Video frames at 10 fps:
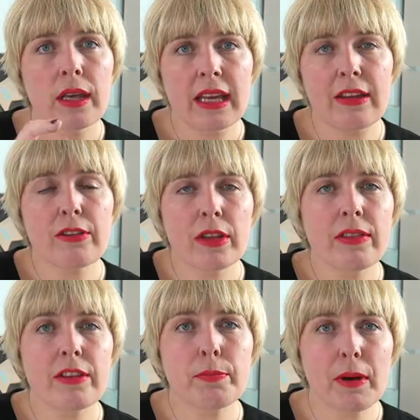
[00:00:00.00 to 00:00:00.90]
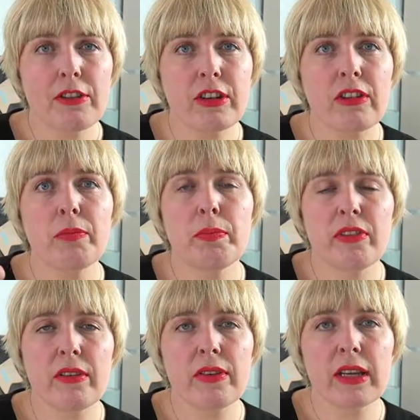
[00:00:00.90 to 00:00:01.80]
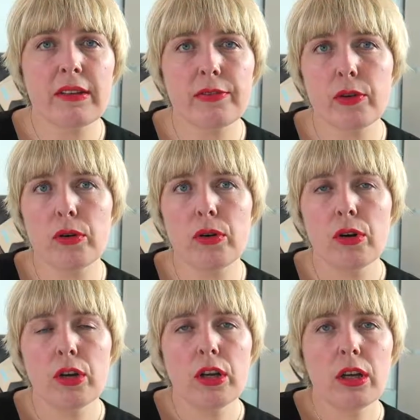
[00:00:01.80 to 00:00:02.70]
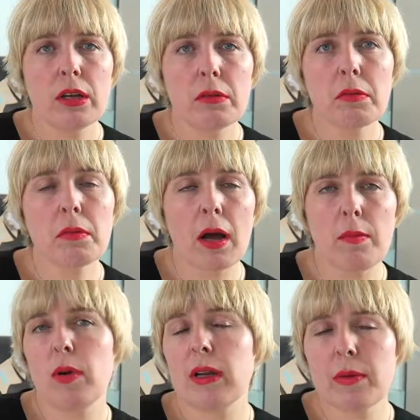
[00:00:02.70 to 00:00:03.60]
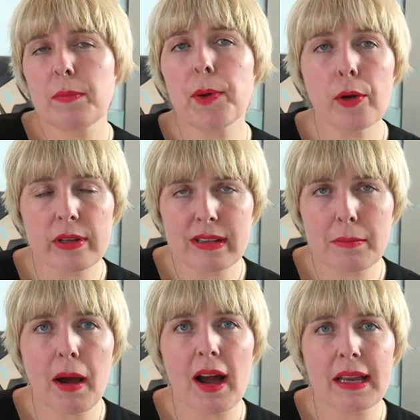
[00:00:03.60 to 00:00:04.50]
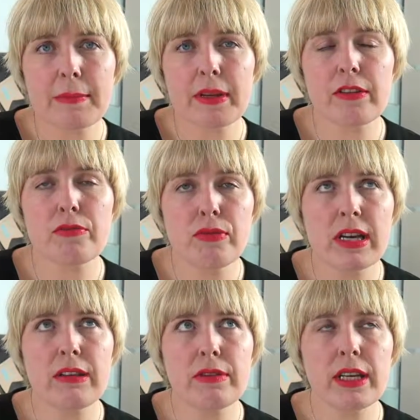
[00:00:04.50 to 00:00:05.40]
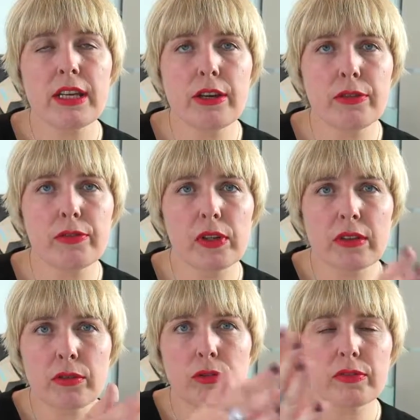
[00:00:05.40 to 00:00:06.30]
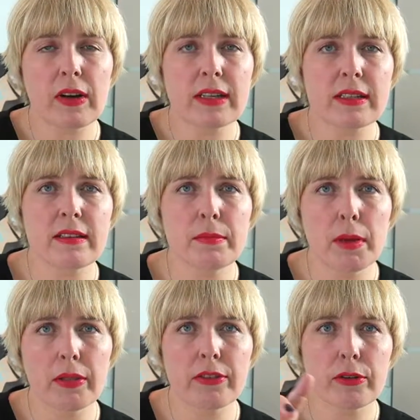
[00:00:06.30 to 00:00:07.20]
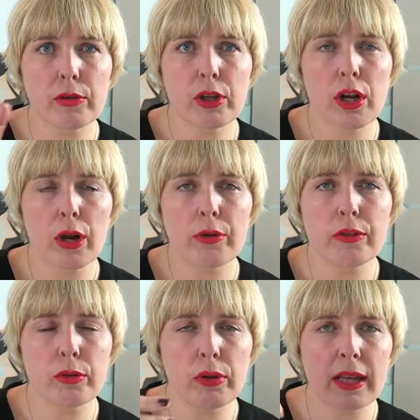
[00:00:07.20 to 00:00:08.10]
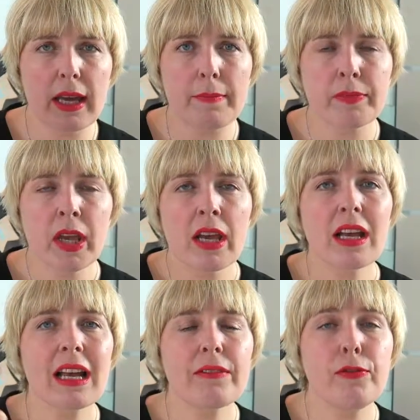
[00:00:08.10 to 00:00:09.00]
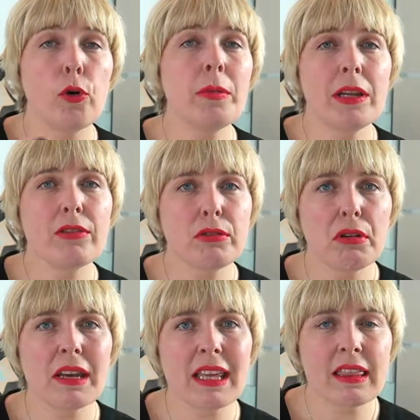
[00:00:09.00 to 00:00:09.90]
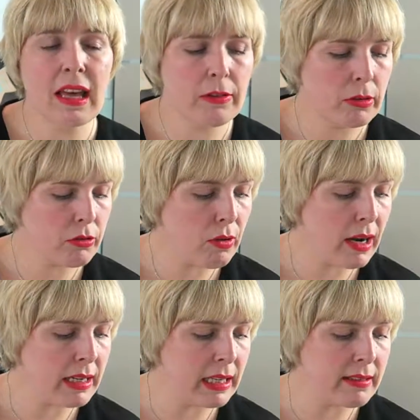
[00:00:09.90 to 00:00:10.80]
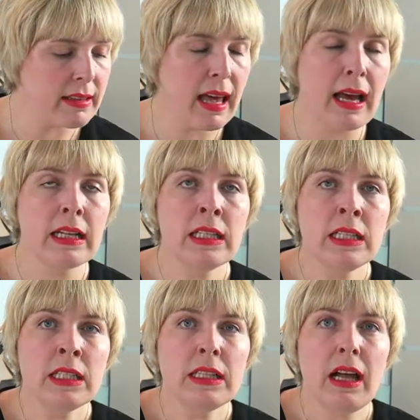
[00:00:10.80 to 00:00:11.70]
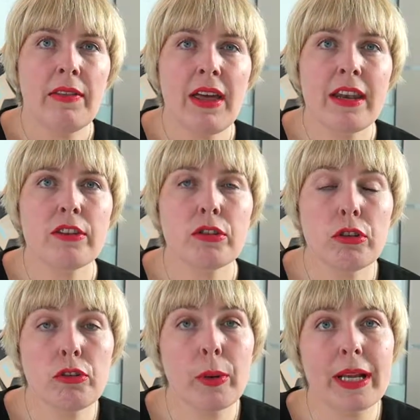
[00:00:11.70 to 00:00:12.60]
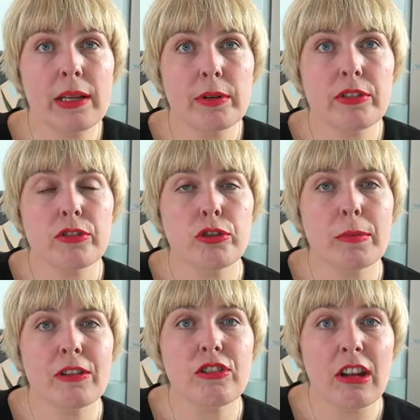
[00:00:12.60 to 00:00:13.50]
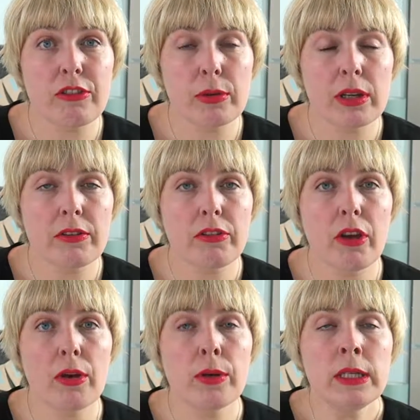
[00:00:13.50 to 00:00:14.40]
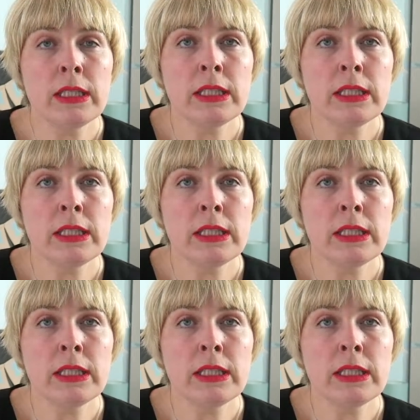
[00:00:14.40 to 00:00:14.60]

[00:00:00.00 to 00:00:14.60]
he's done this spreadsheet specifically for with bloggers in mind, but it's really useful. It's all divided into months and all the codes, all the formulas are already in there, so I'll try and link to that. And then just quickly I want to talk about schedulers. So